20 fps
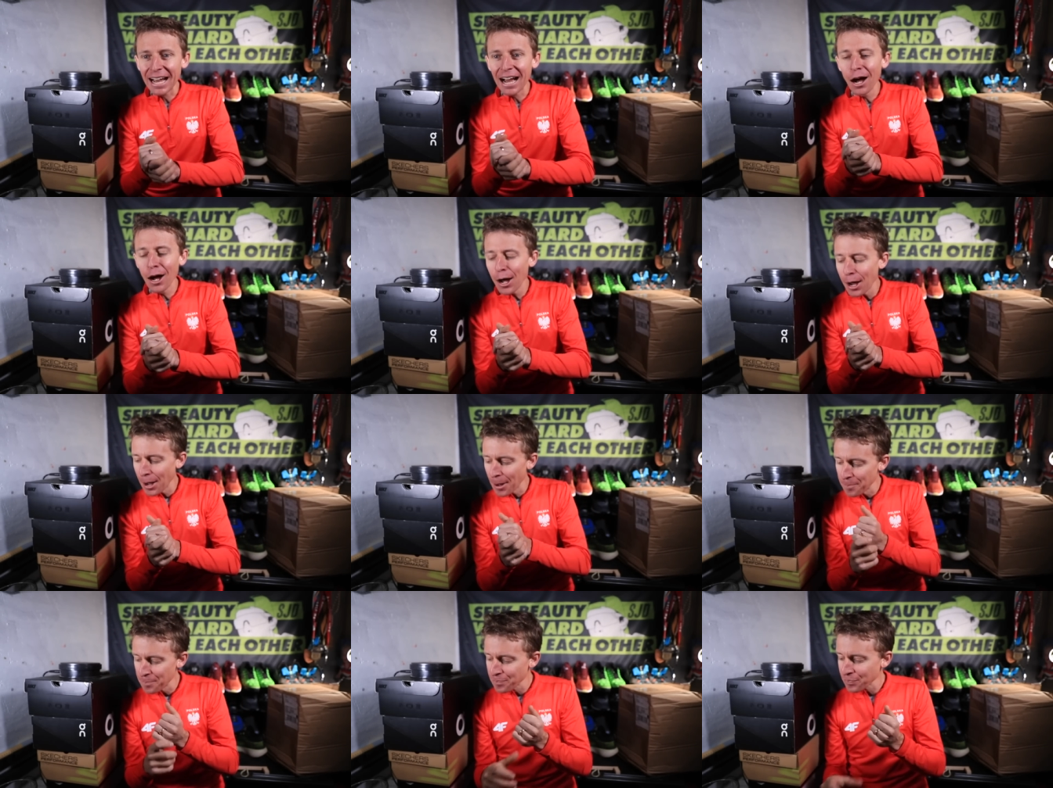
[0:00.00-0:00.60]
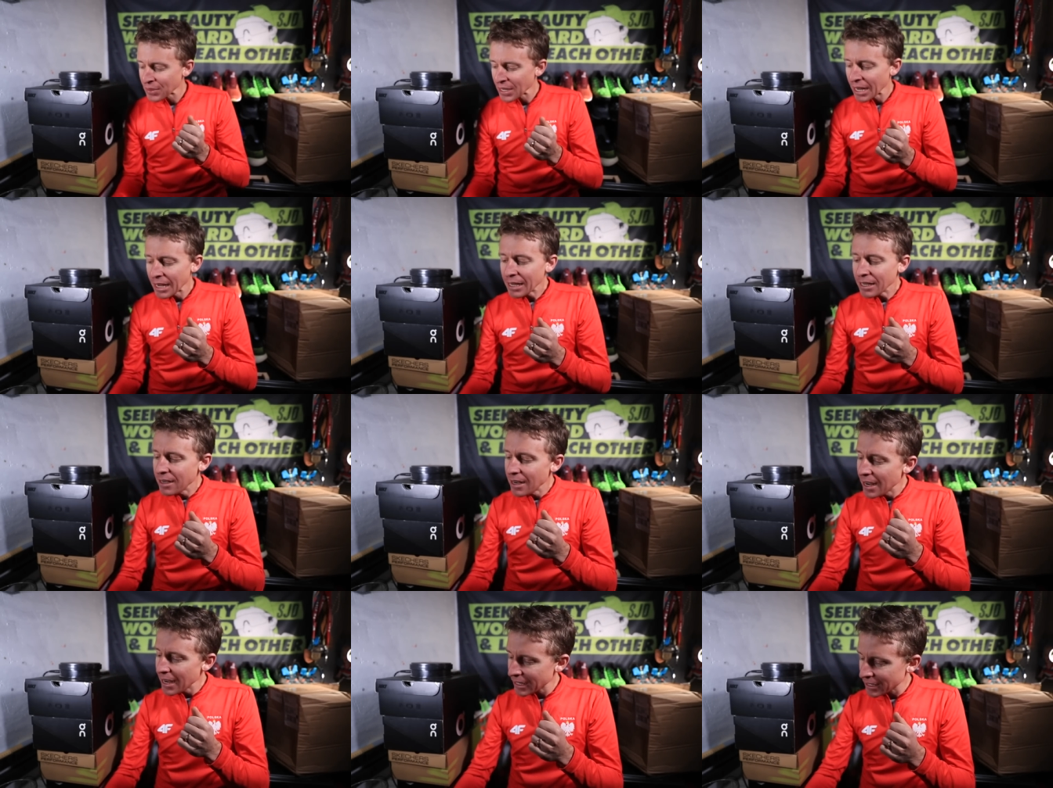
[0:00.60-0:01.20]
Um,
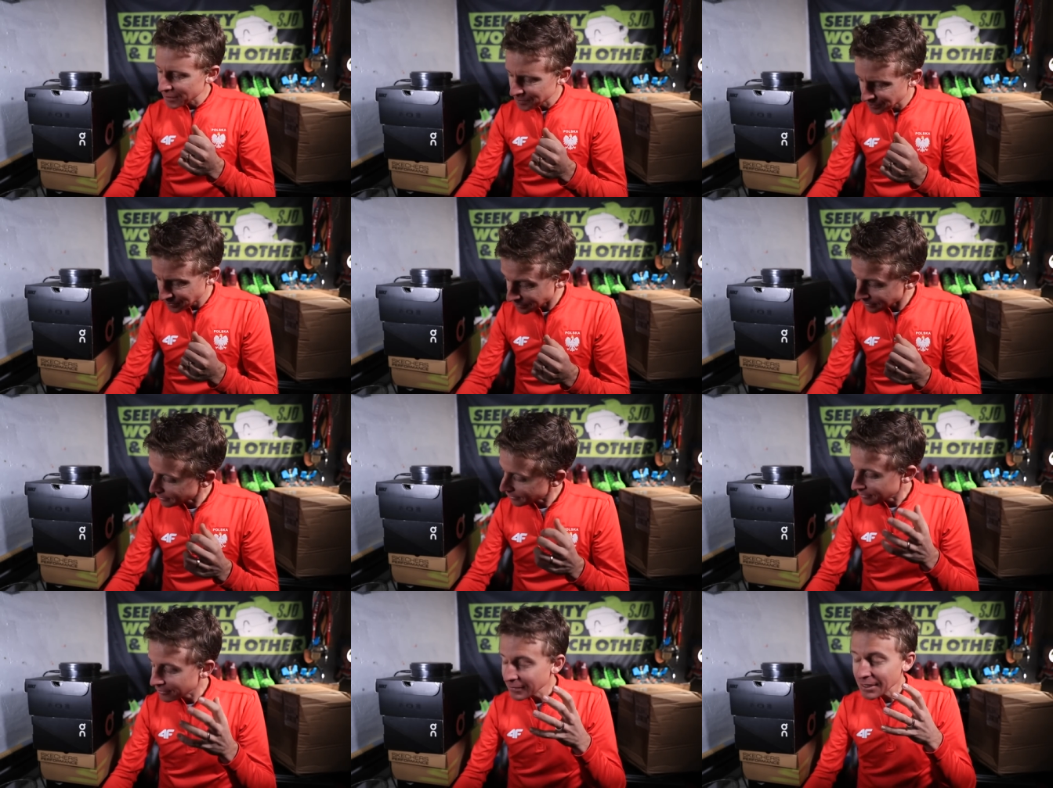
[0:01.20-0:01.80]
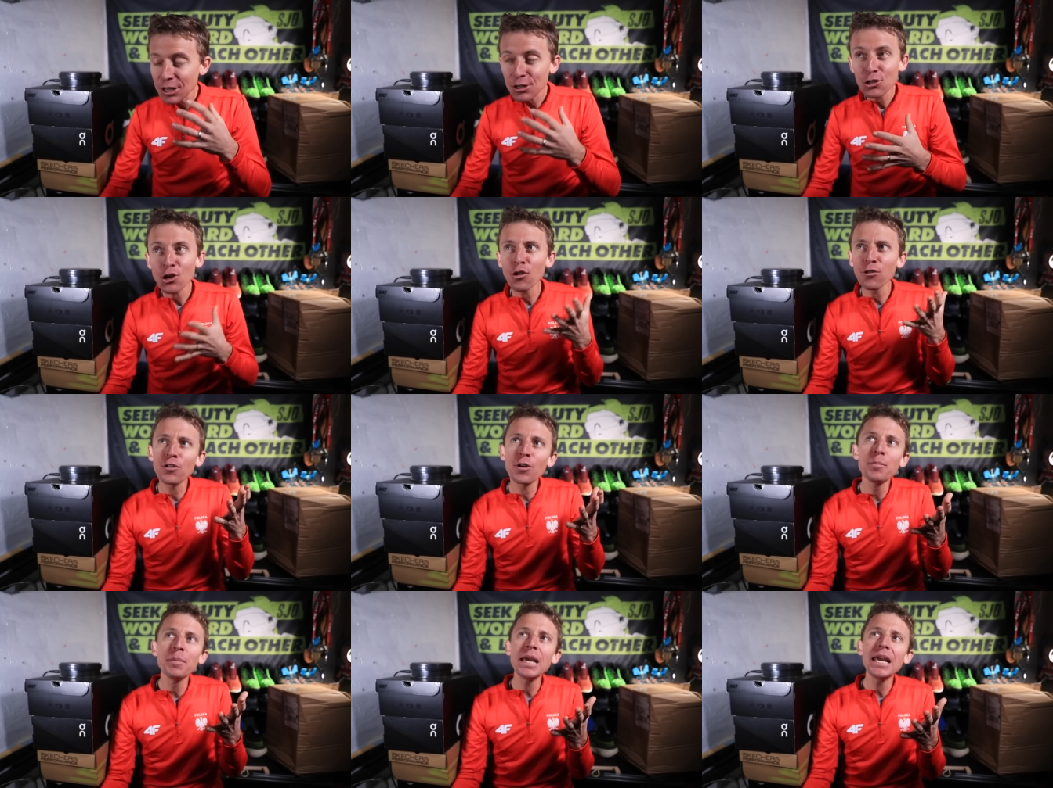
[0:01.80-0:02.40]
Nick, so
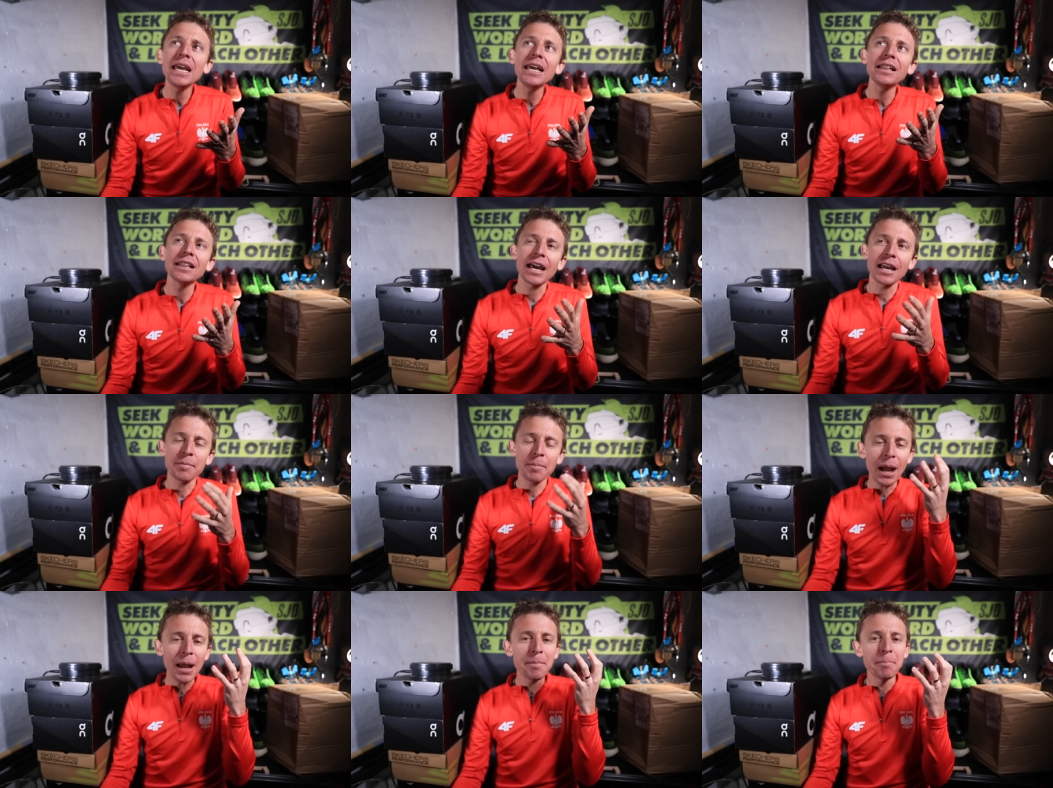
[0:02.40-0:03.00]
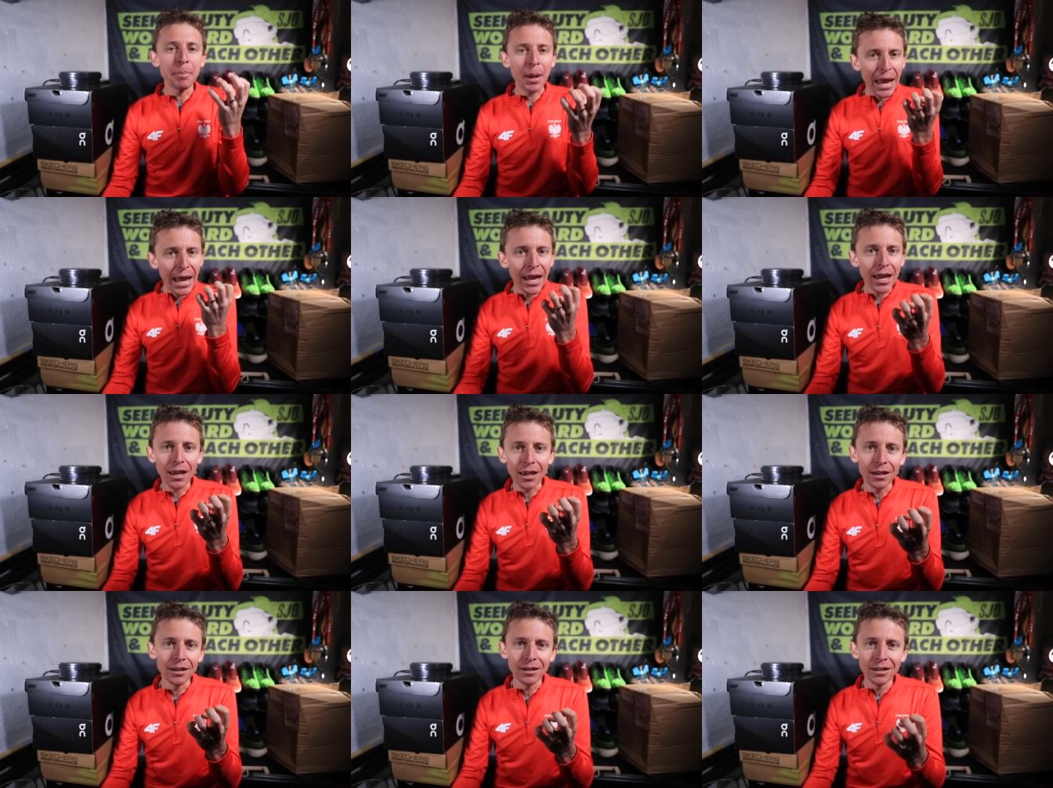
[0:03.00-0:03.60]
for me, like my
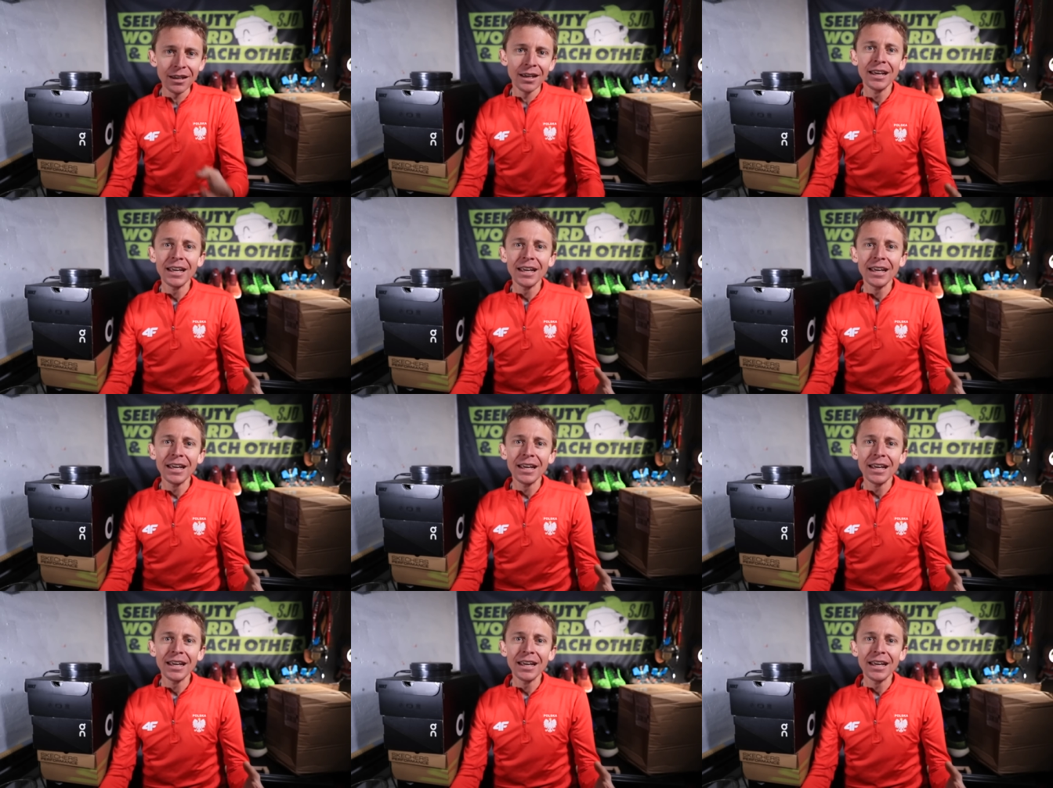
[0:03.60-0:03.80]
band